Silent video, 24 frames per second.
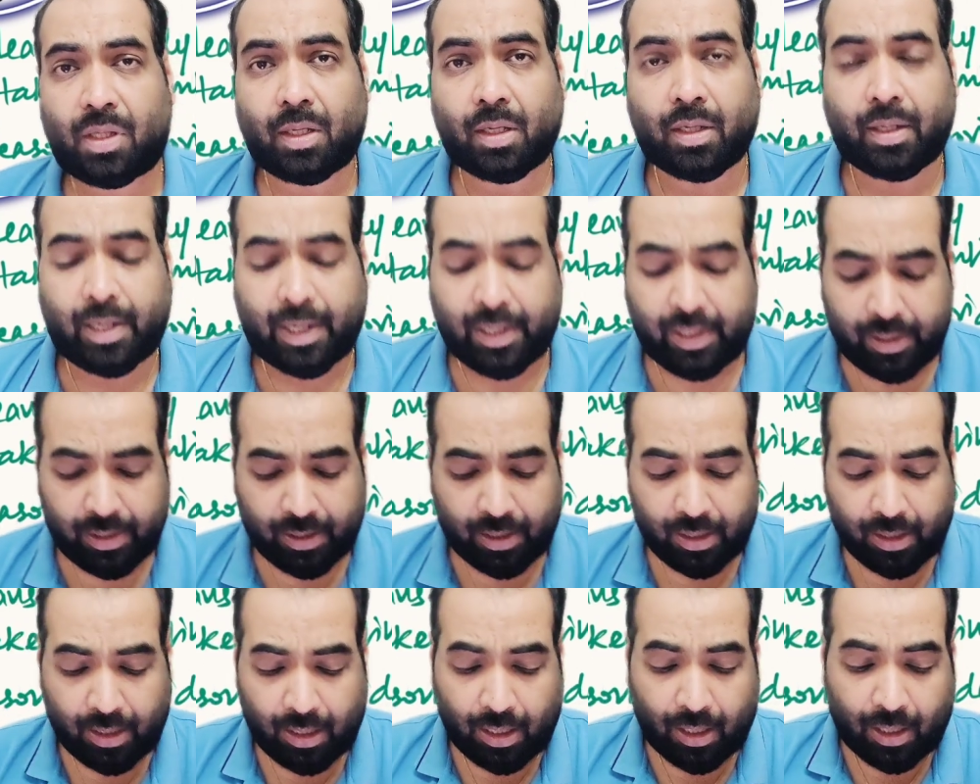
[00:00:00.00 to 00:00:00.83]
right?
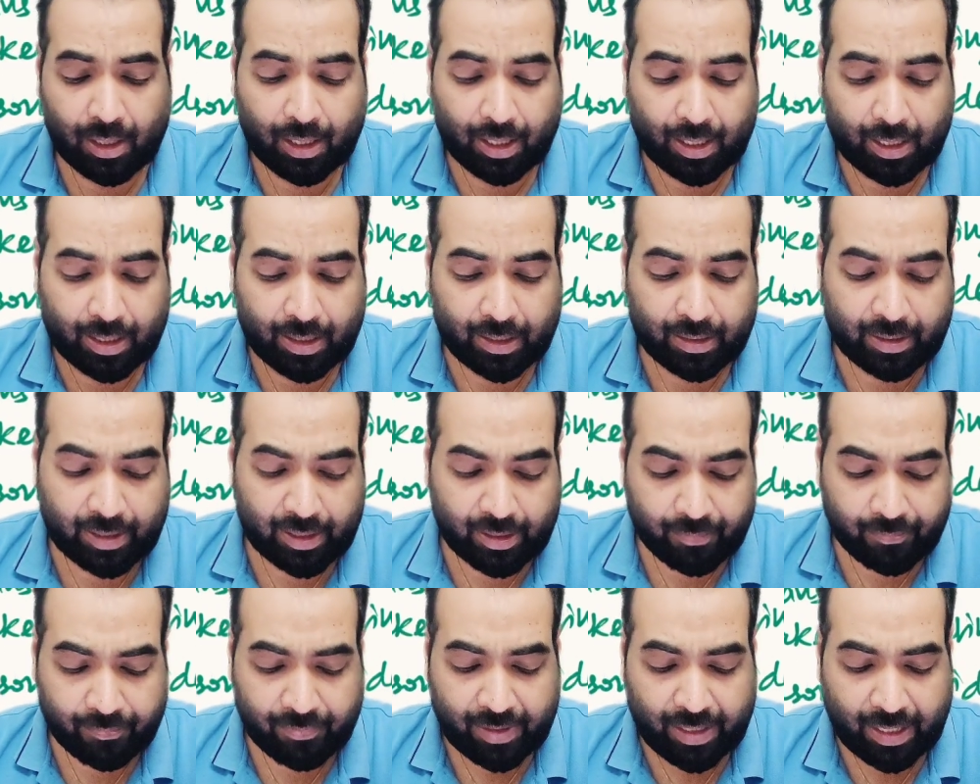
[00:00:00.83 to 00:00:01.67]

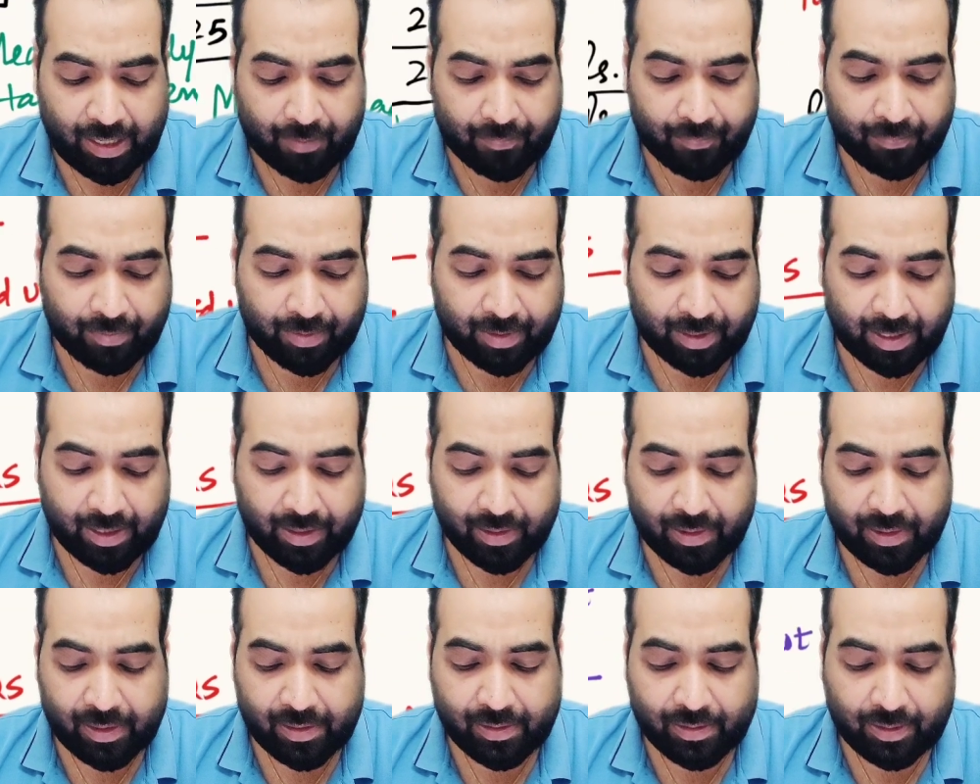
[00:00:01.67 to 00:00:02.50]
Earlier we have
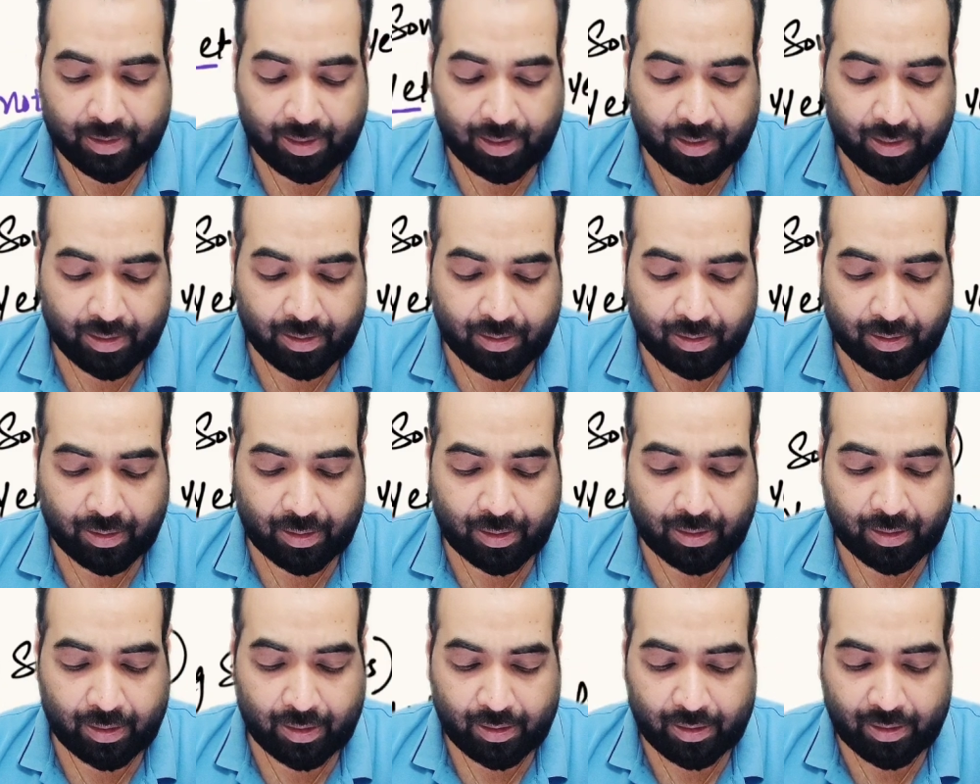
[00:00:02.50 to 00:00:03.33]
read this thing
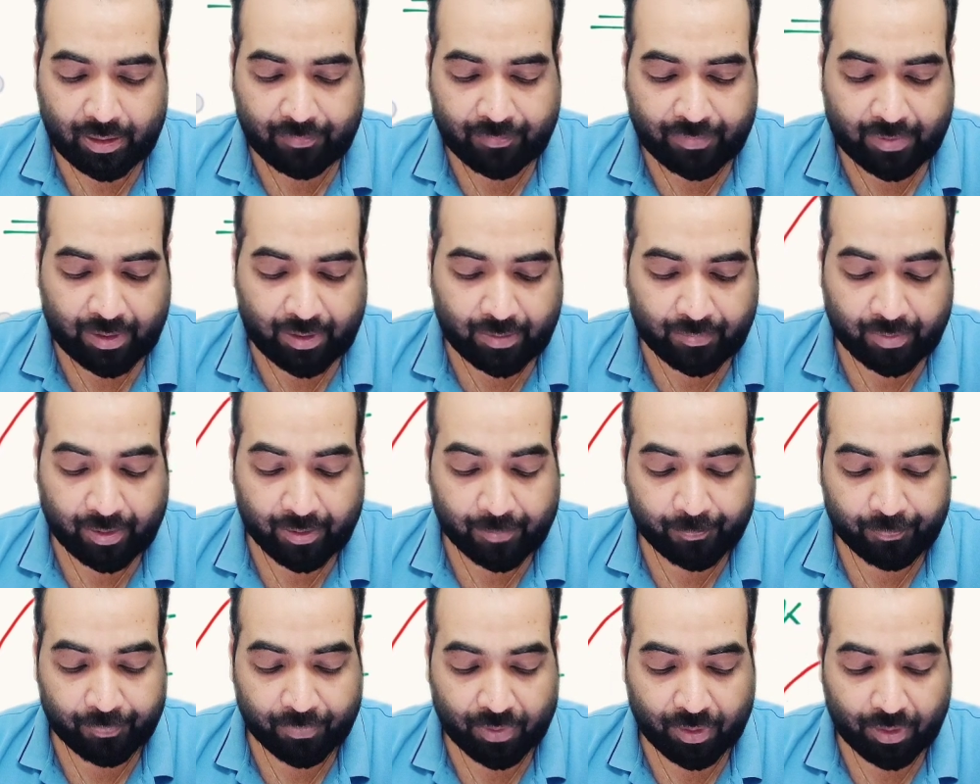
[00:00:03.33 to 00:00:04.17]
in a different
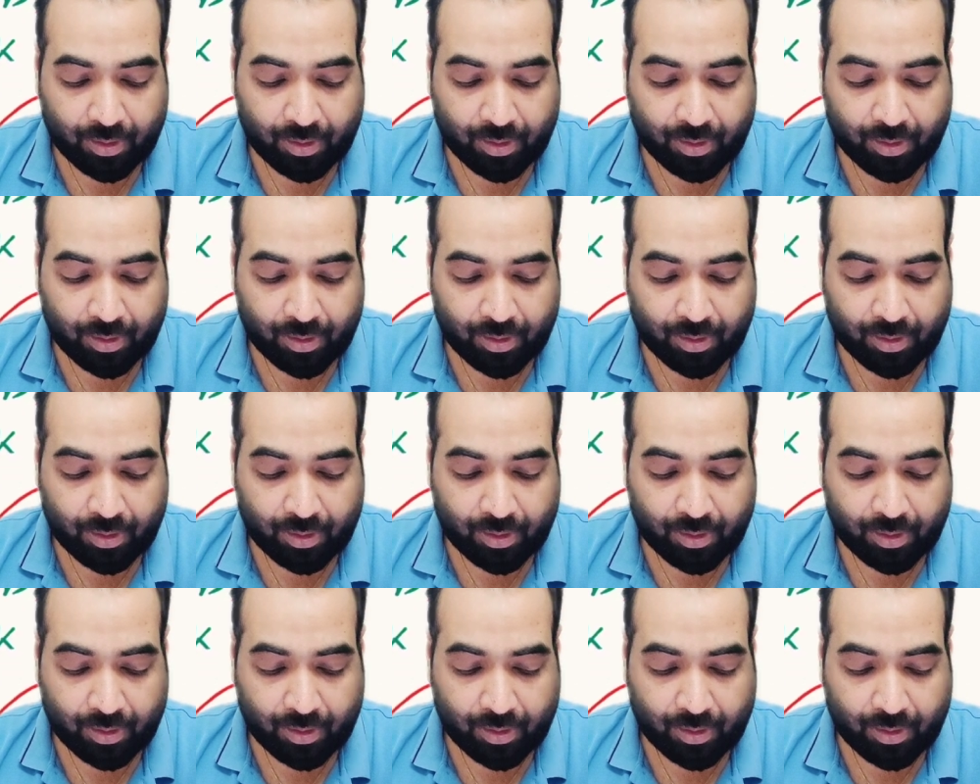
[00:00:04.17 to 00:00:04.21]
way.